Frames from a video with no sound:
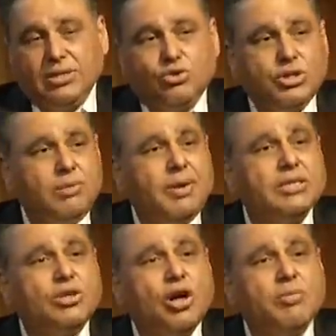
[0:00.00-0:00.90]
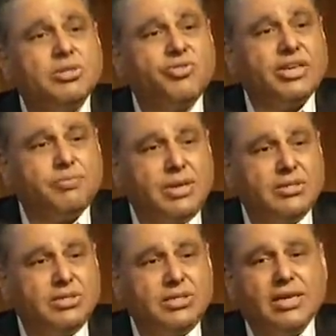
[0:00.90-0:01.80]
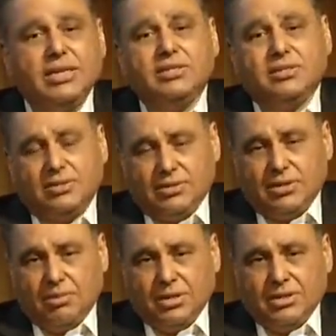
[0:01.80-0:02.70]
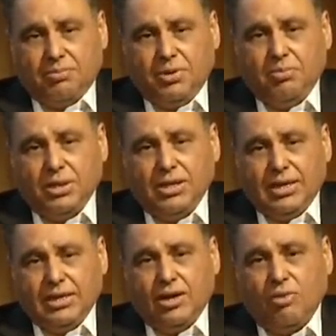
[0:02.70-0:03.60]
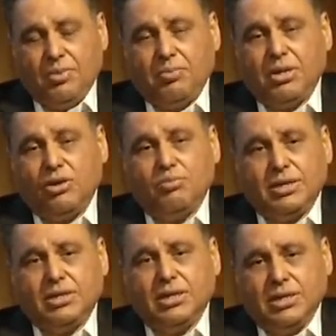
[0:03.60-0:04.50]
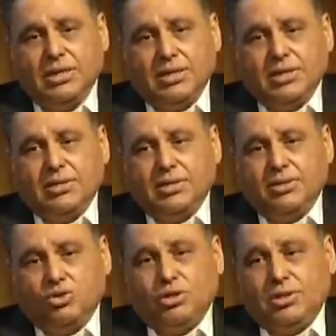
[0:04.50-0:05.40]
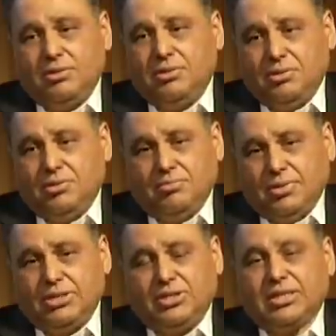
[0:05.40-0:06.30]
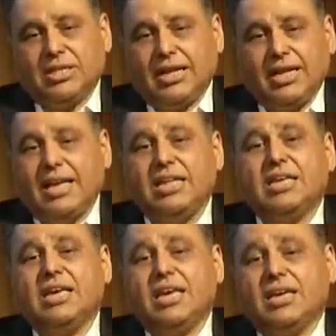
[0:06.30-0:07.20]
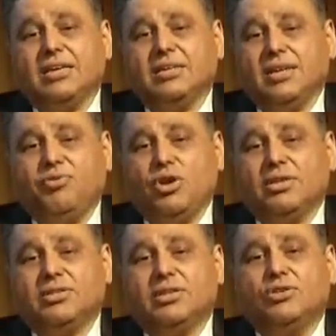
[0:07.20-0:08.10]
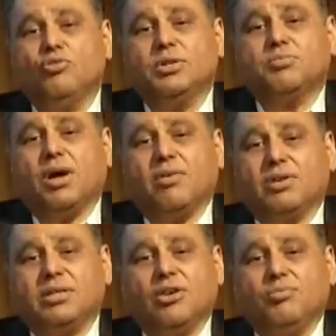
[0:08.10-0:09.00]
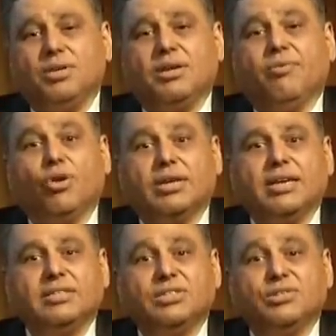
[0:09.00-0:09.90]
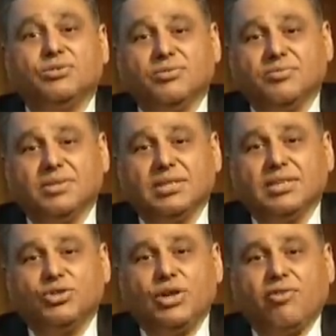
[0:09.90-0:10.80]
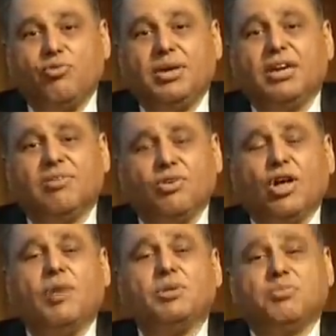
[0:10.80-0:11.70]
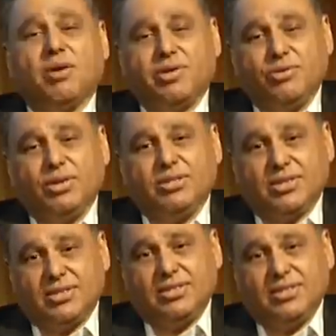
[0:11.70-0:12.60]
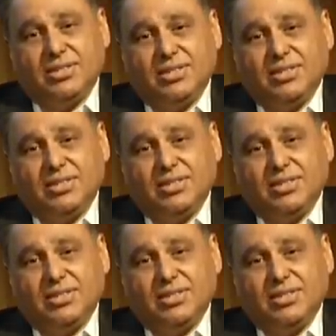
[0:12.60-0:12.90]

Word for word: So it depends on how much transparency there is among the people and how people know. But so this, just like any king, if you exert too much power, there could be revolt against you. So you have to be careful how much power to exert